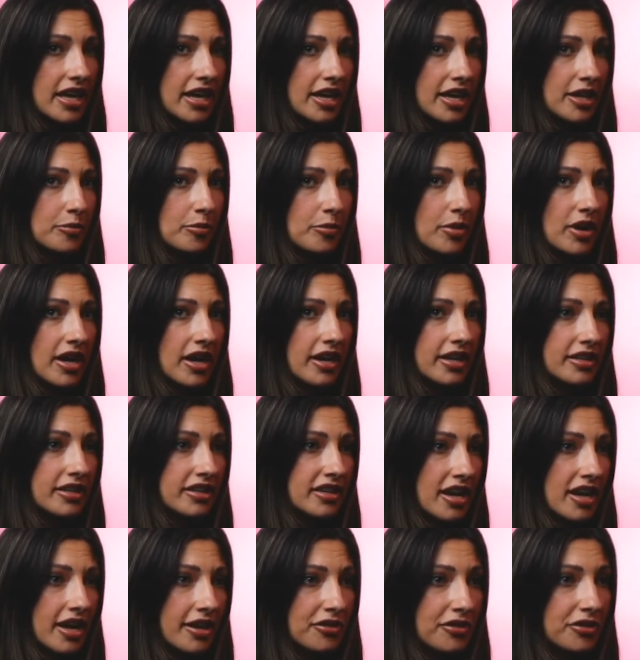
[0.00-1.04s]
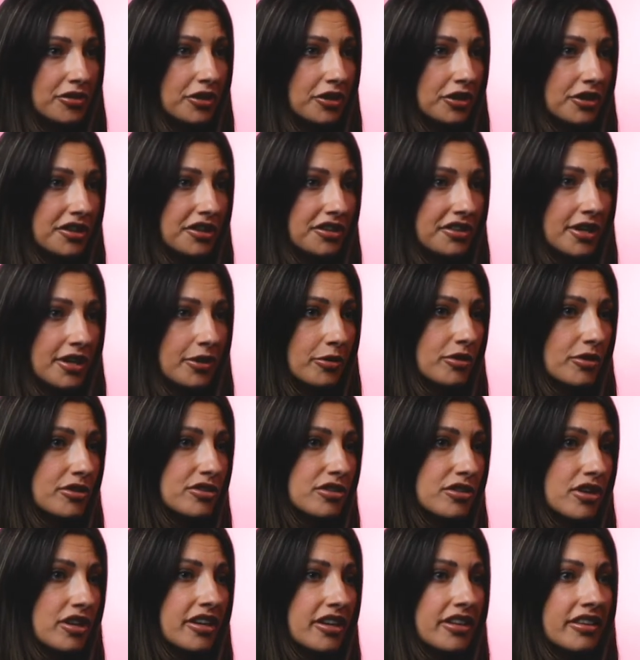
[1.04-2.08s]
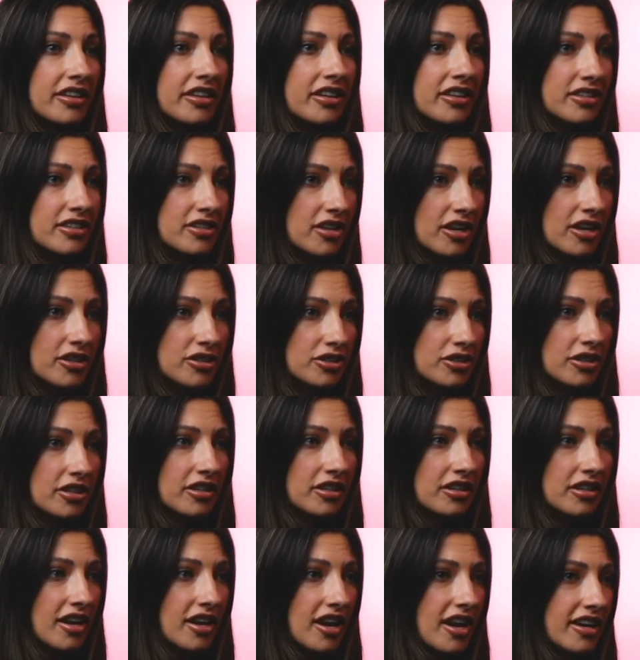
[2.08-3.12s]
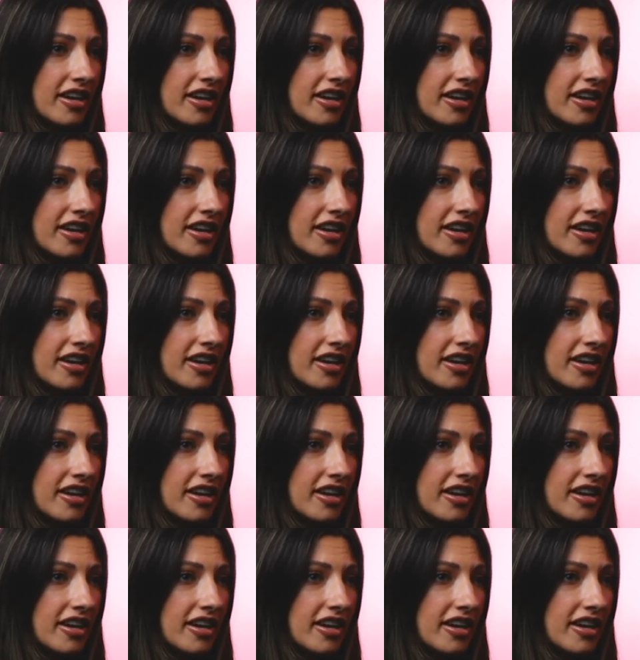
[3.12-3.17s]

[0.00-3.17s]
and by 9:30 they were starting the induction.